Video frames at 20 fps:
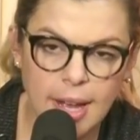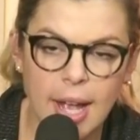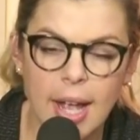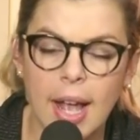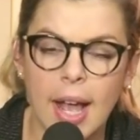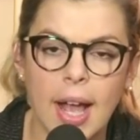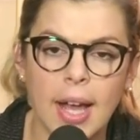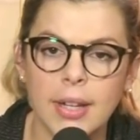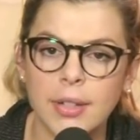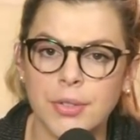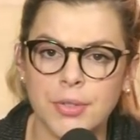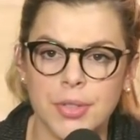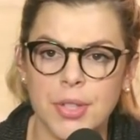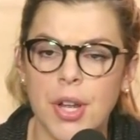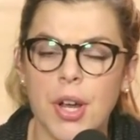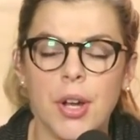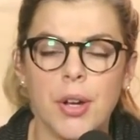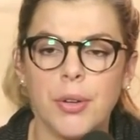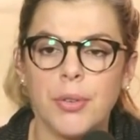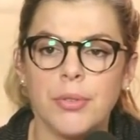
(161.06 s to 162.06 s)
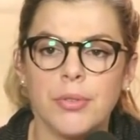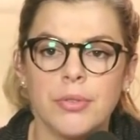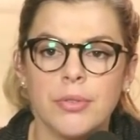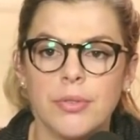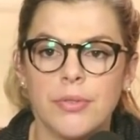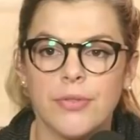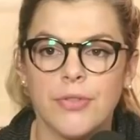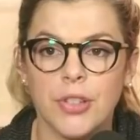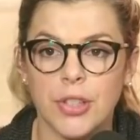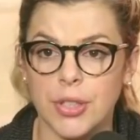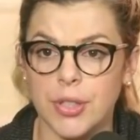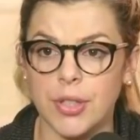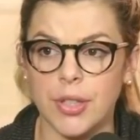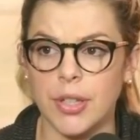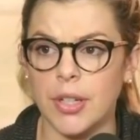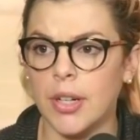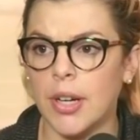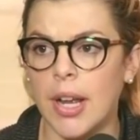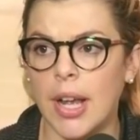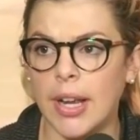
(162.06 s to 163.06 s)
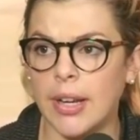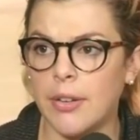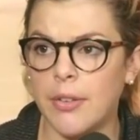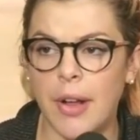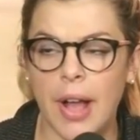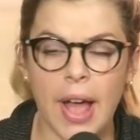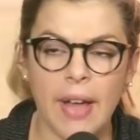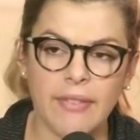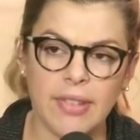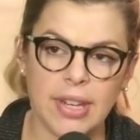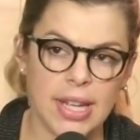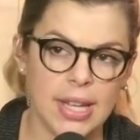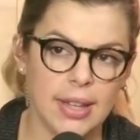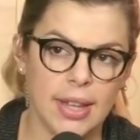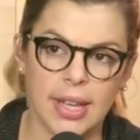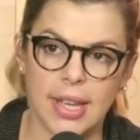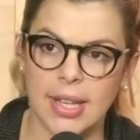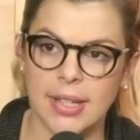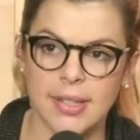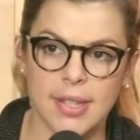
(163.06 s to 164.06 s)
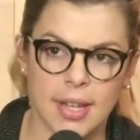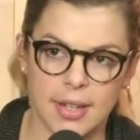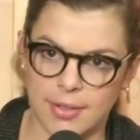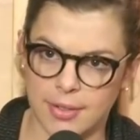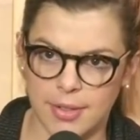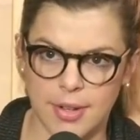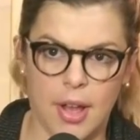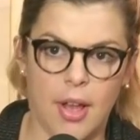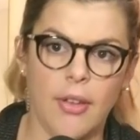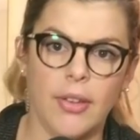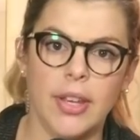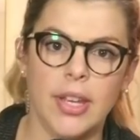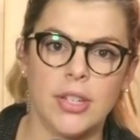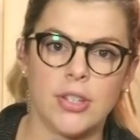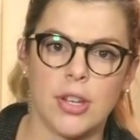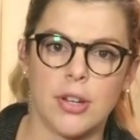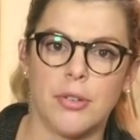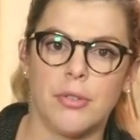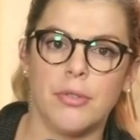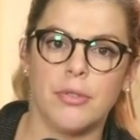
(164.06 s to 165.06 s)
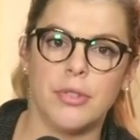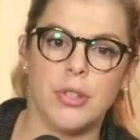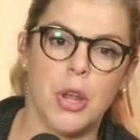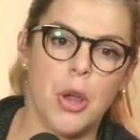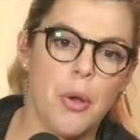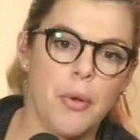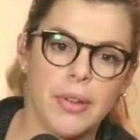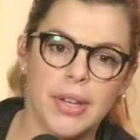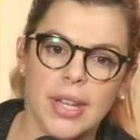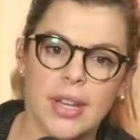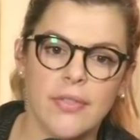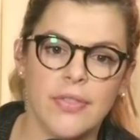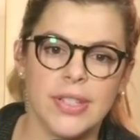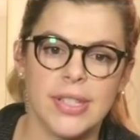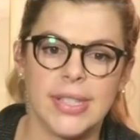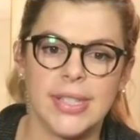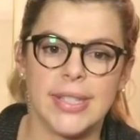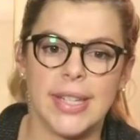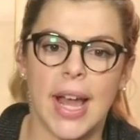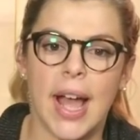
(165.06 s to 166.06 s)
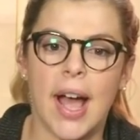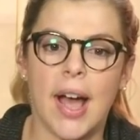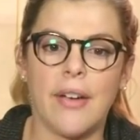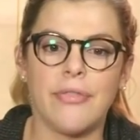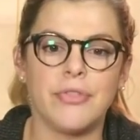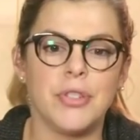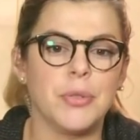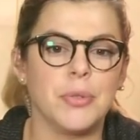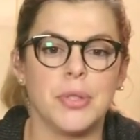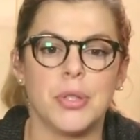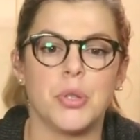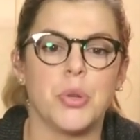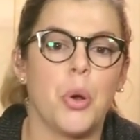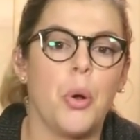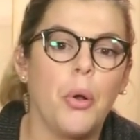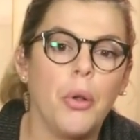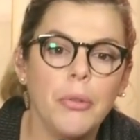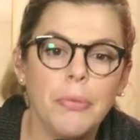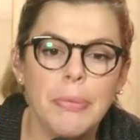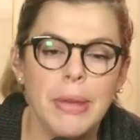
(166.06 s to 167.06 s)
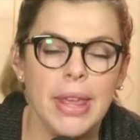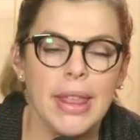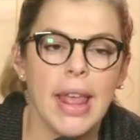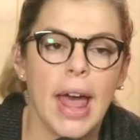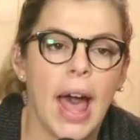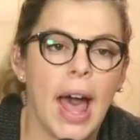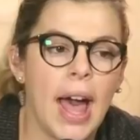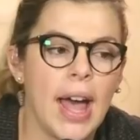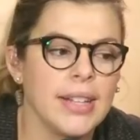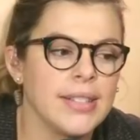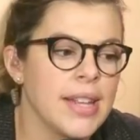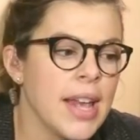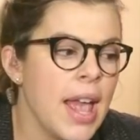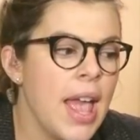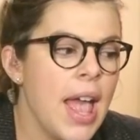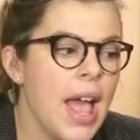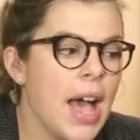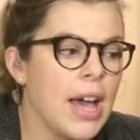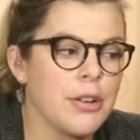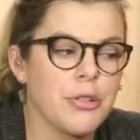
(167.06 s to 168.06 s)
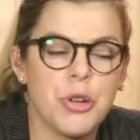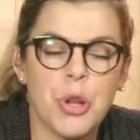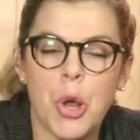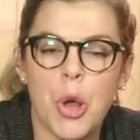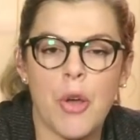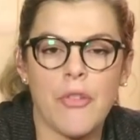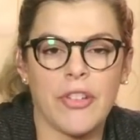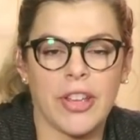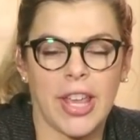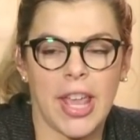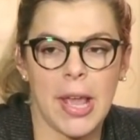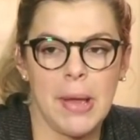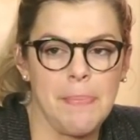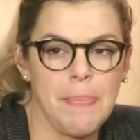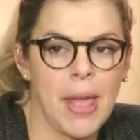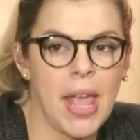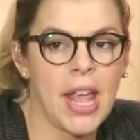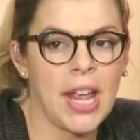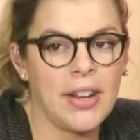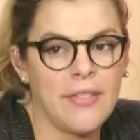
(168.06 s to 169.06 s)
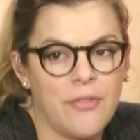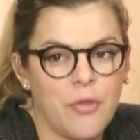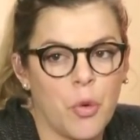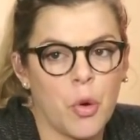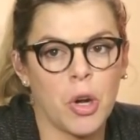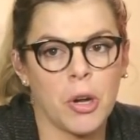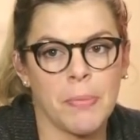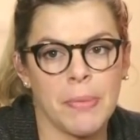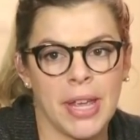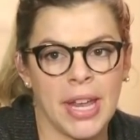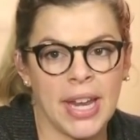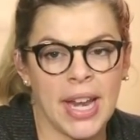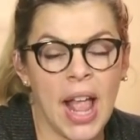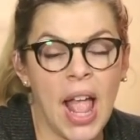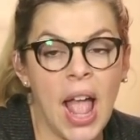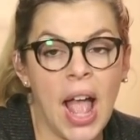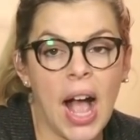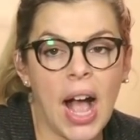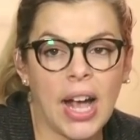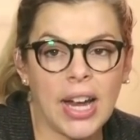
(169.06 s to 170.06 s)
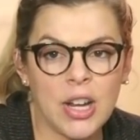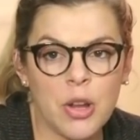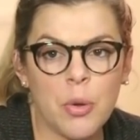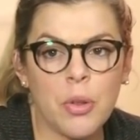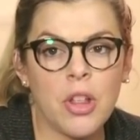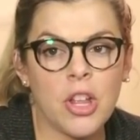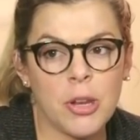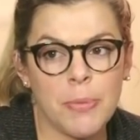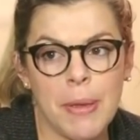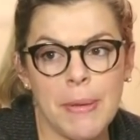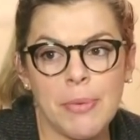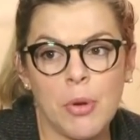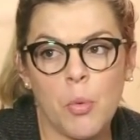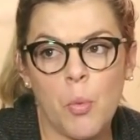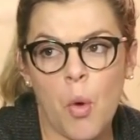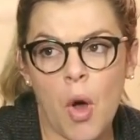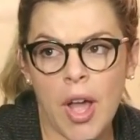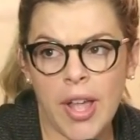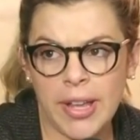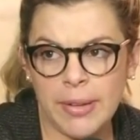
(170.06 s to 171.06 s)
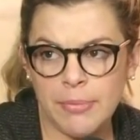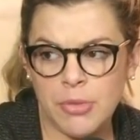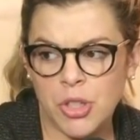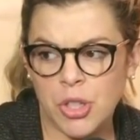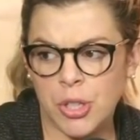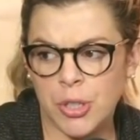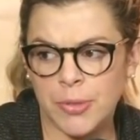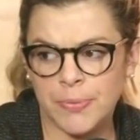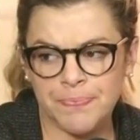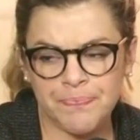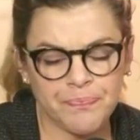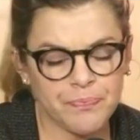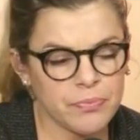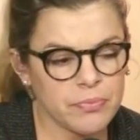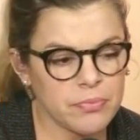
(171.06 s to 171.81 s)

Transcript: I don't know for sure. I don't have any like insider knowledge. I don't know any of his staff. No one's told me that. I don't know of a campaign forming. I know a lot of people want him to.